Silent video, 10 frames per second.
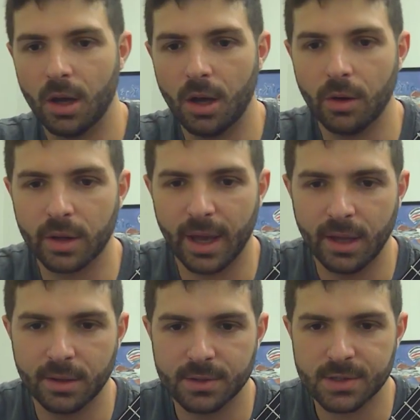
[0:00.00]
Oh,
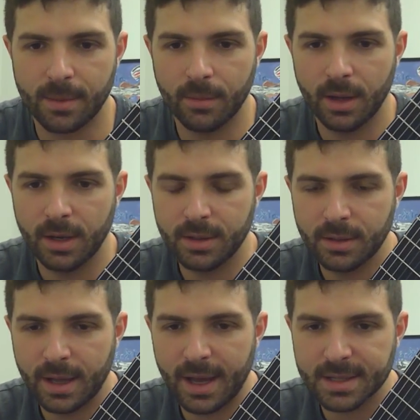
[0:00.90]
okay.
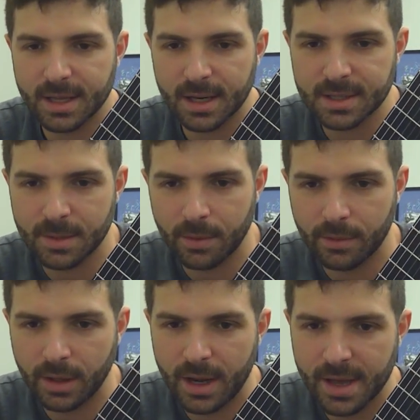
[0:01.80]
Someone asked, how does someone
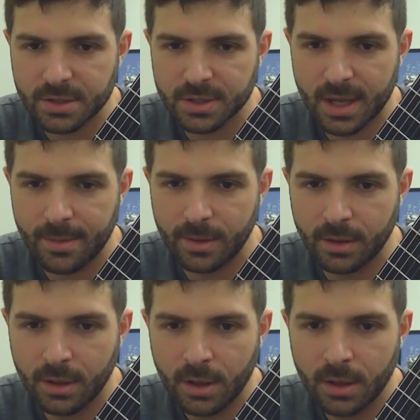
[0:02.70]
relate exercise,
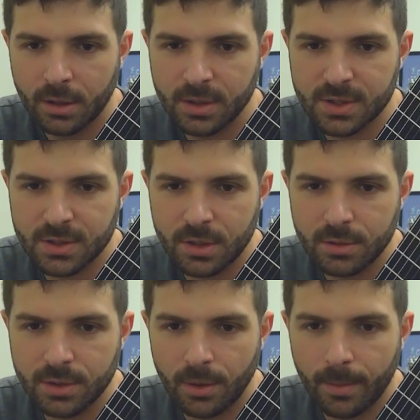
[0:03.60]
and this is
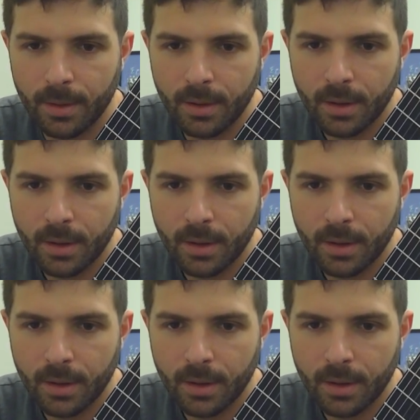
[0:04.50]
YouTube.